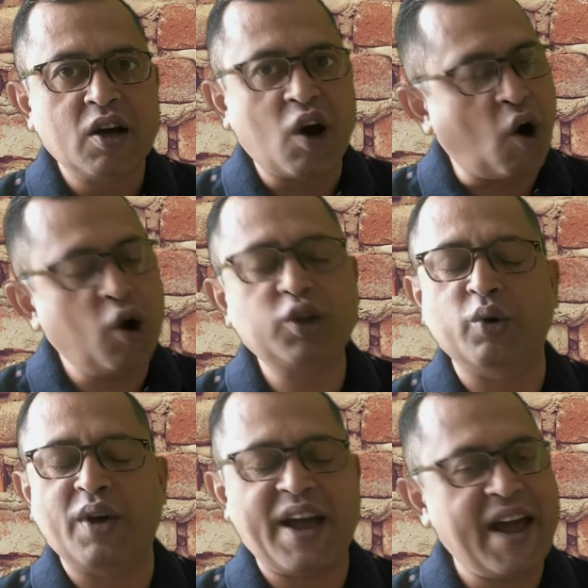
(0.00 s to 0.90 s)

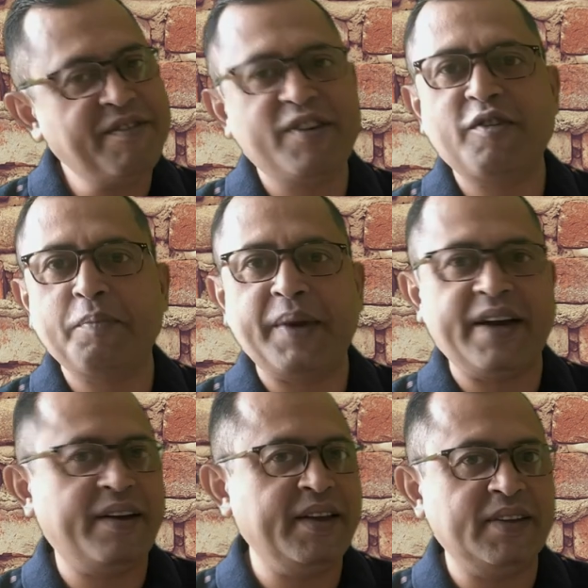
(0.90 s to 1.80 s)
Although everyone may
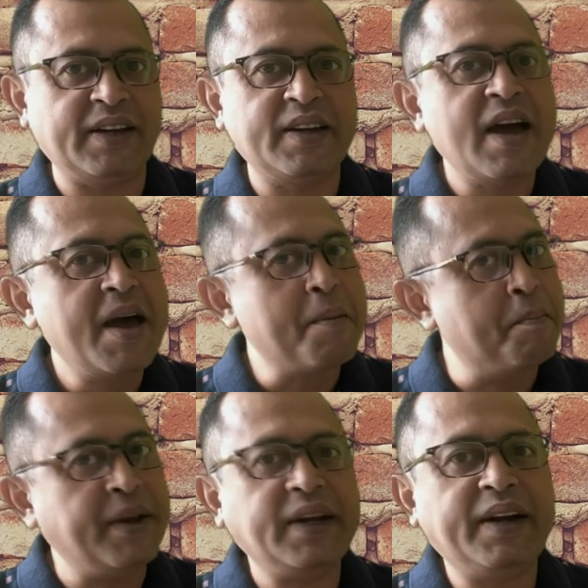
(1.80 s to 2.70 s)
agree that
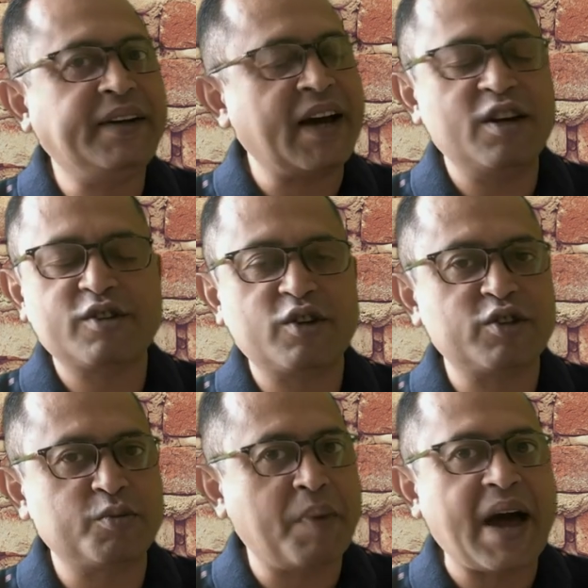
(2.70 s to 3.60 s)
bringing
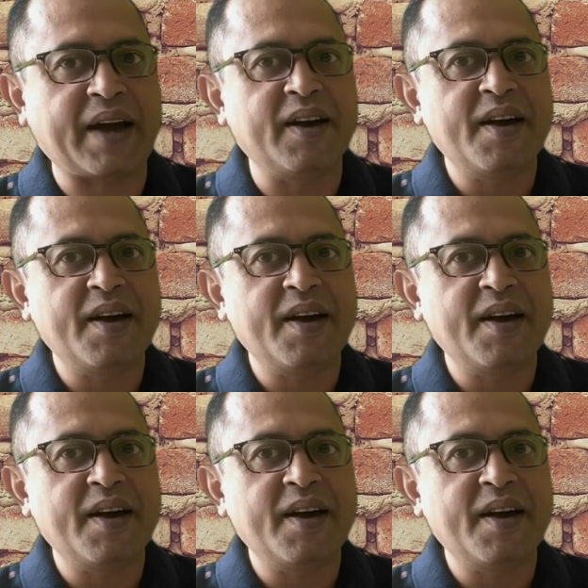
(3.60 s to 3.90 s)
dinosaurs back